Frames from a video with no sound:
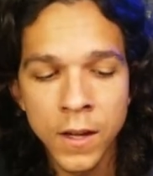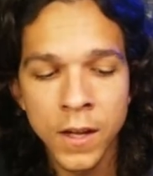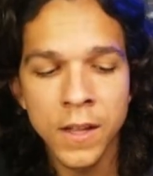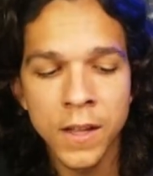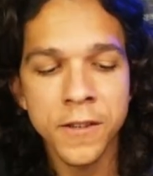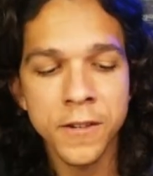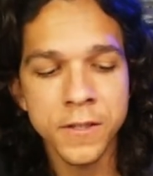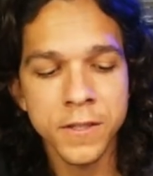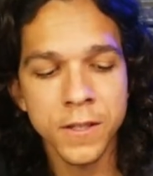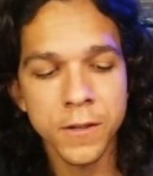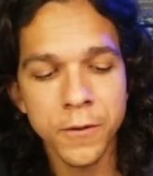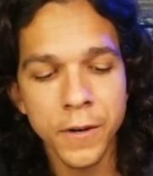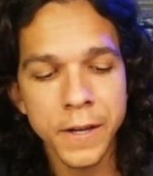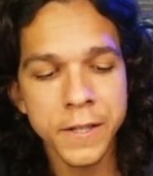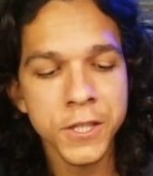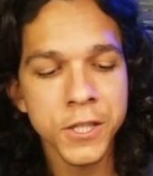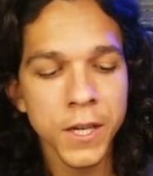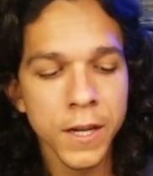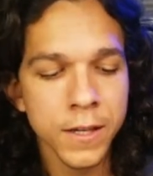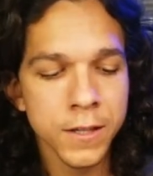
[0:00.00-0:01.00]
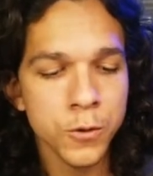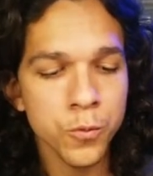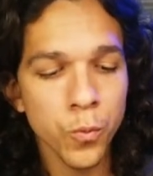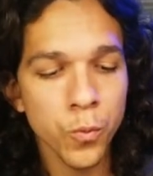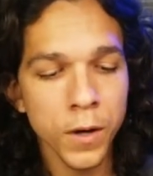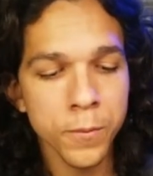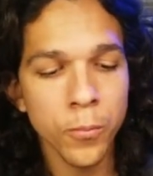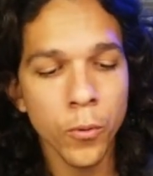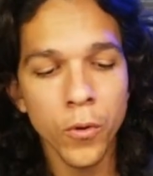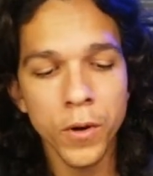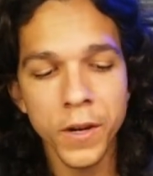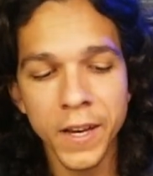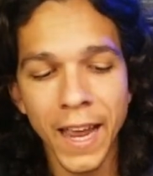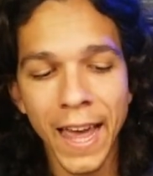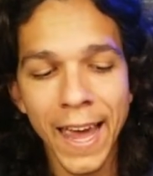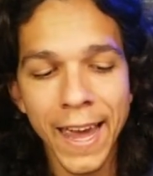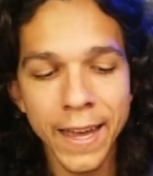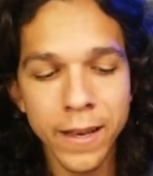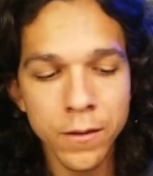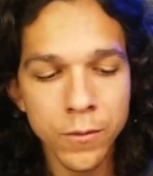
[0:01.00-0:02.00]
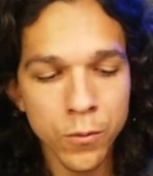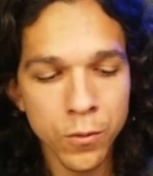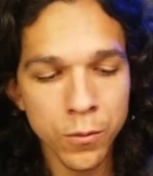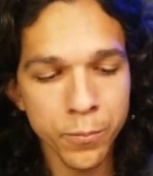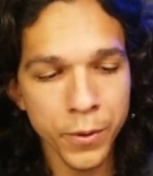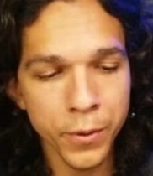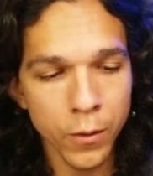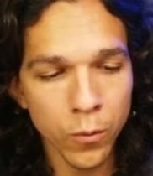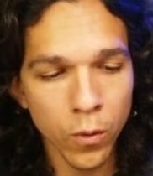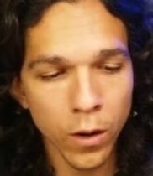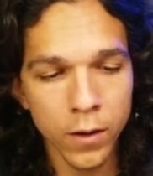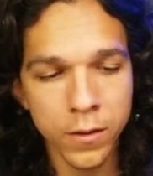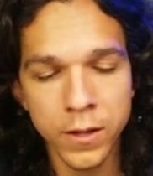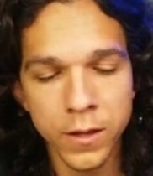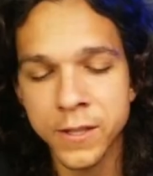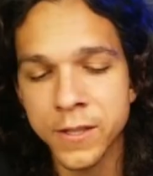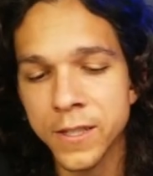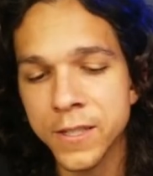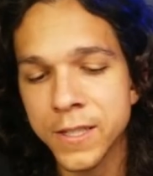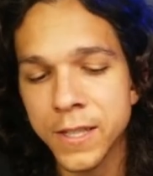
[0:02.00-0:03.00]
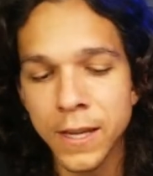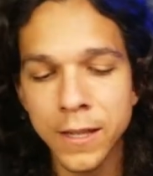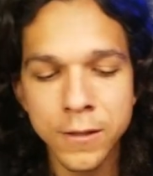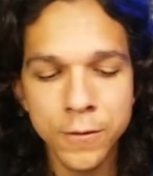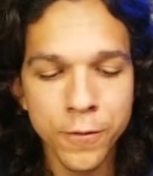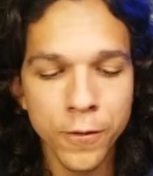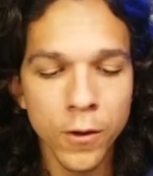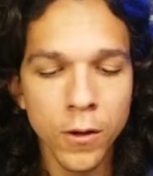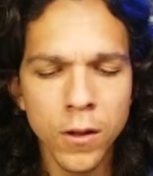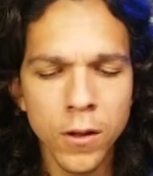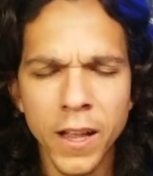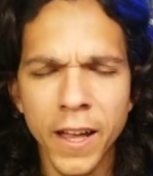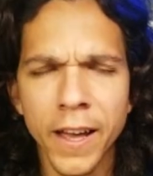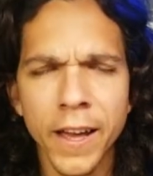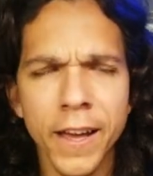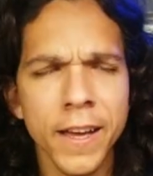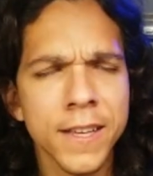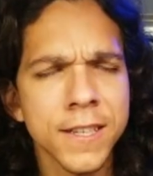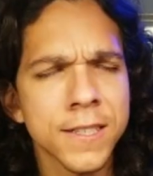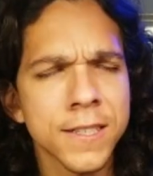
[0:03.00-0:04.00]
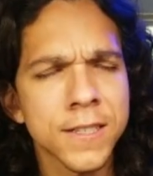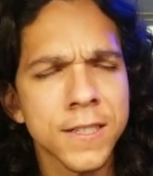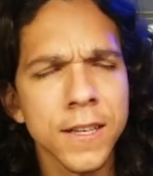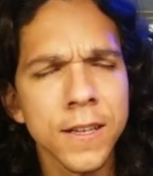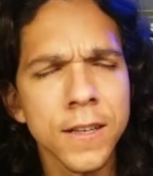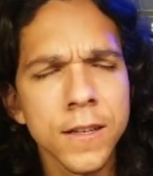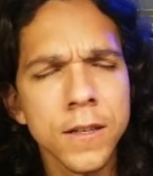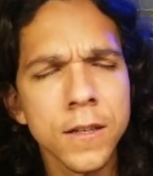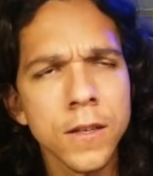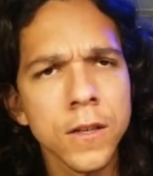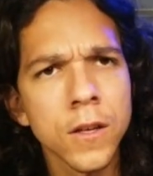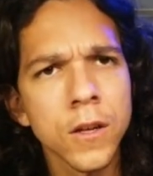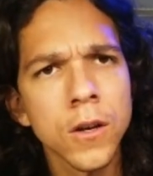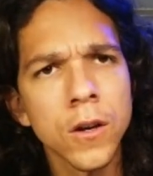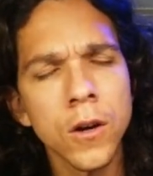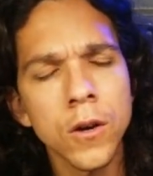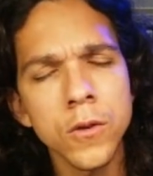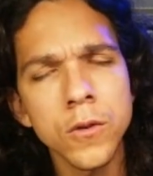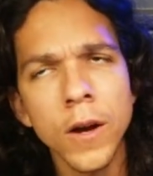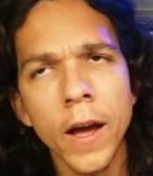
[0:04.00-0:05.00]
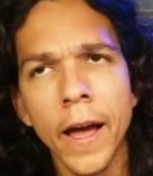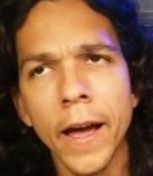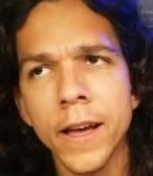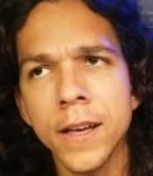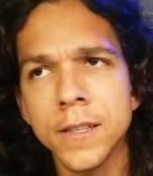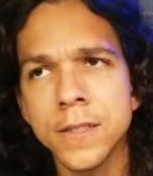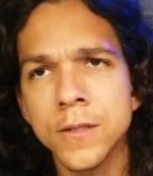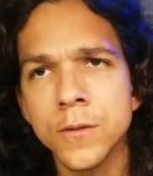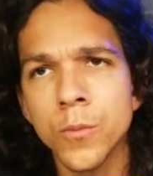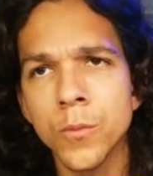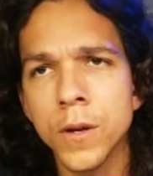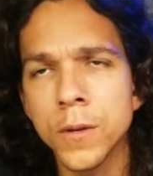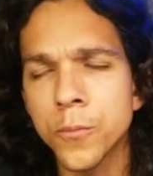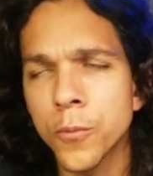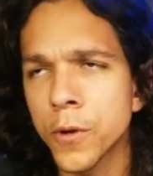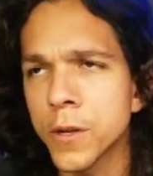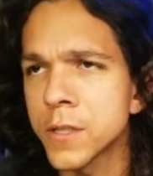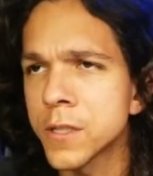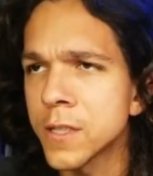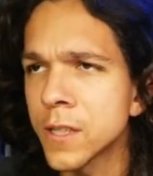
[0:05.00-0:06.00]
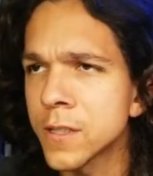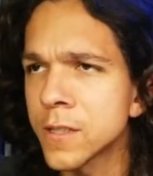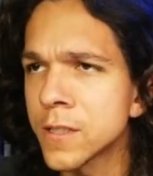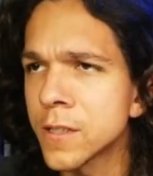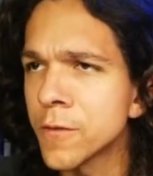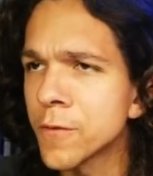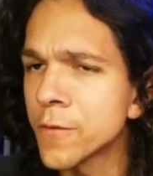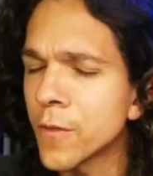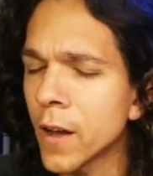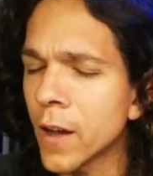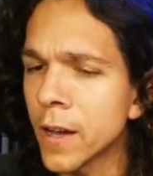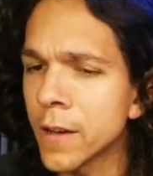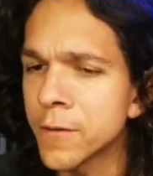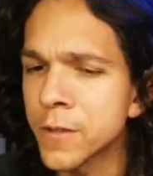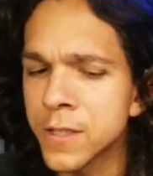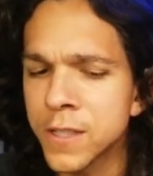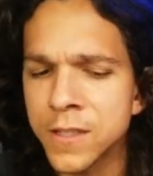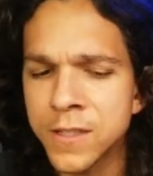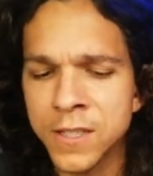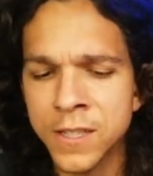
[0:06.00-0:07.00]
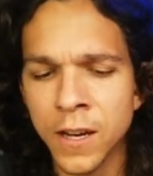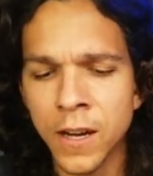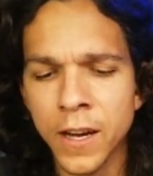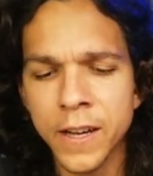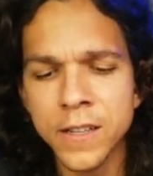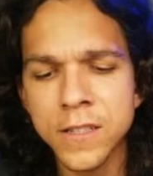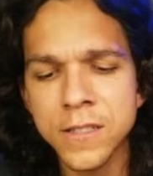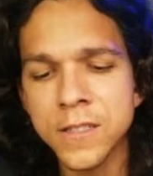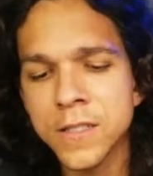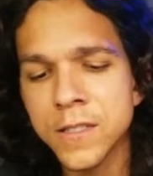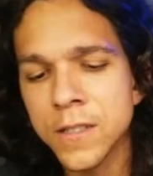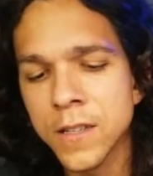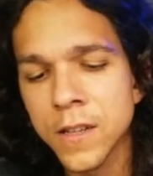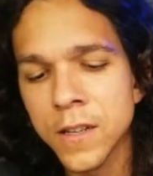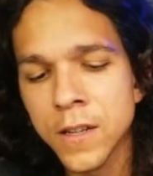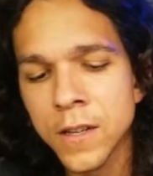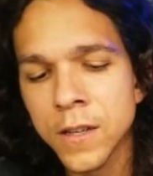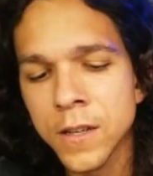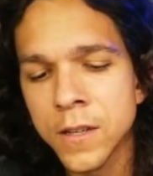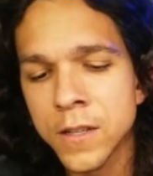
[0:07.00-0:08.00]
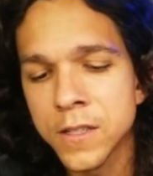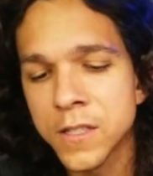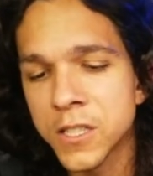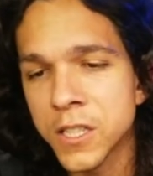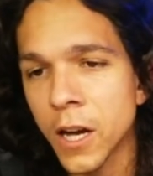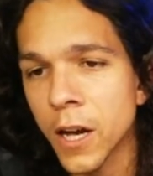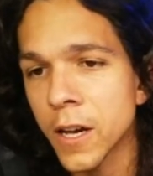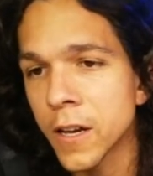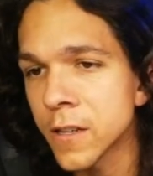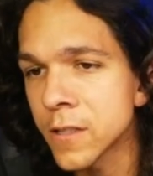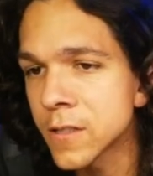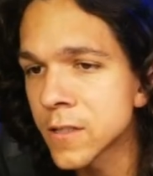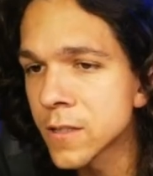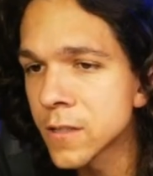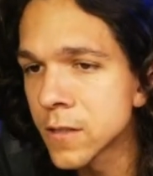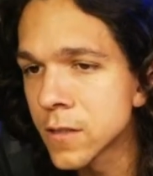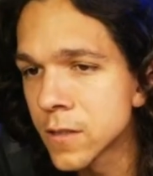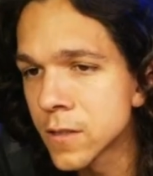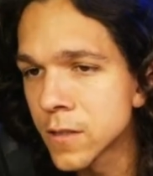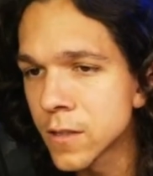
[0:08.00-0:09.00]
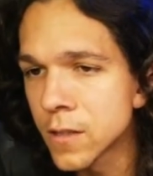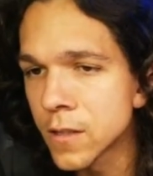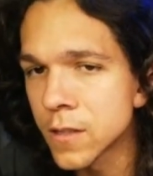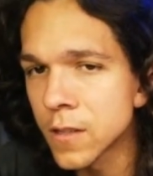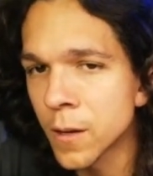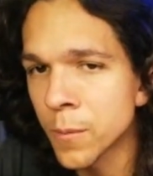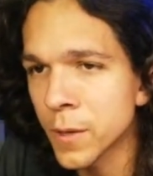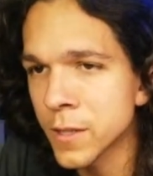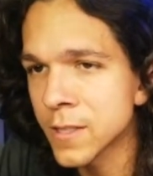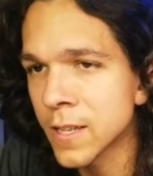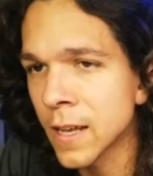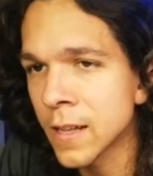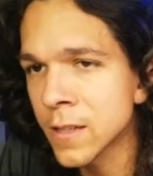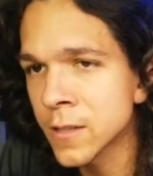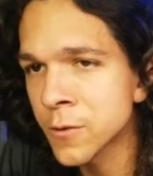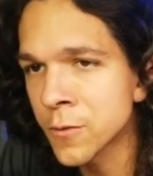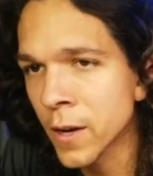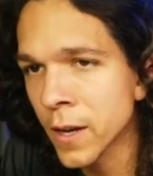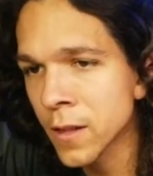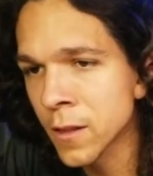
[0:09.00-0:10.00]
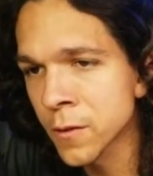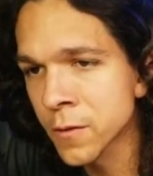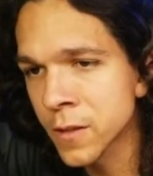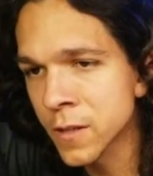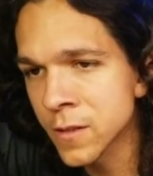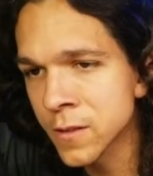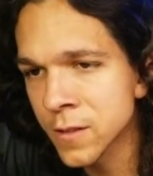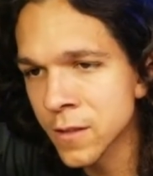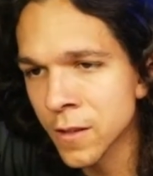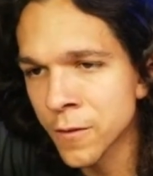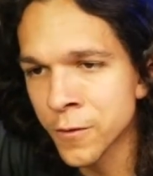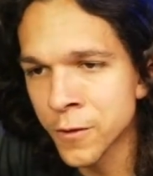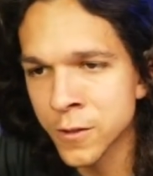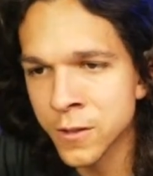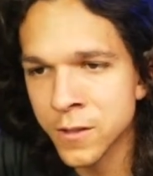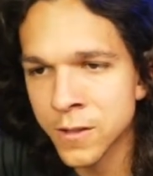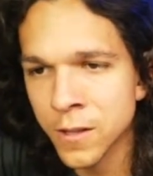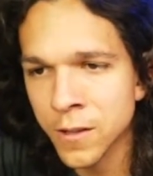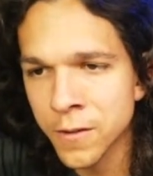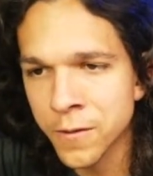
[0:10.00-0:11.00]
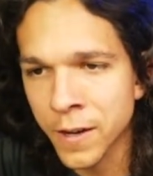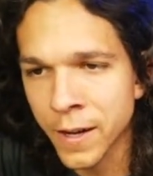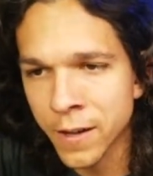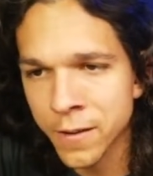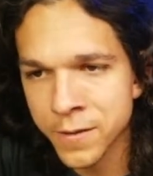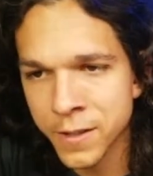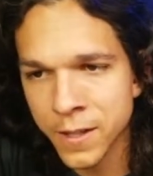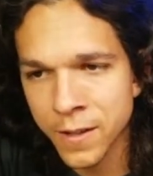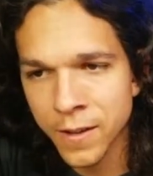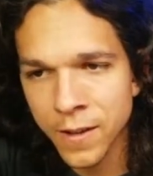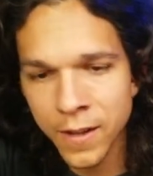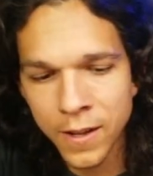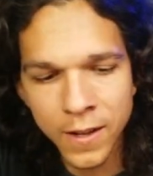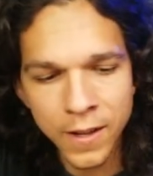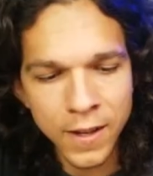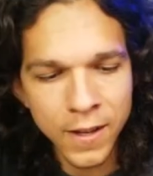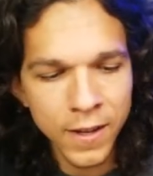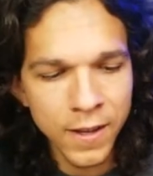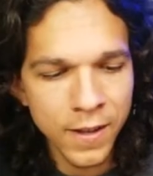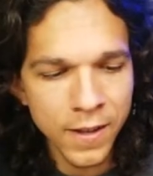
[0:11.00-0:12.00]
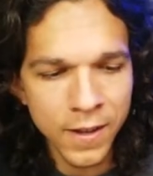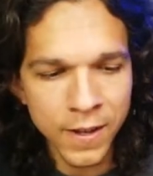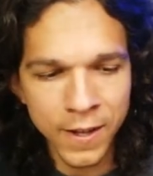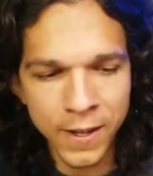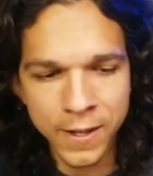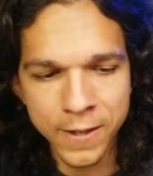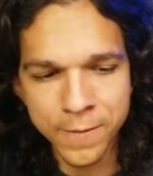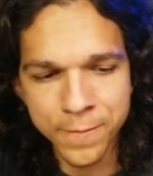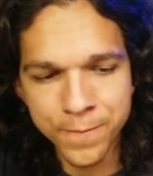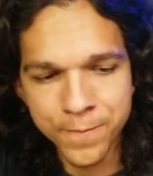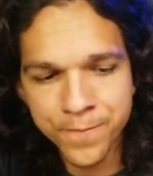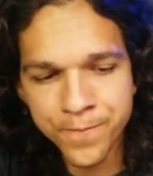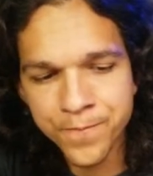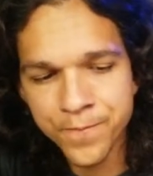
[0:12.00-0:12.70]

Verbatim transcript: there's a great chance 1.8 will be widely successful. And who has 1.65? Is it Zeiss? Zeiss. Am I saying this right, Lucas? If you're still around. Um,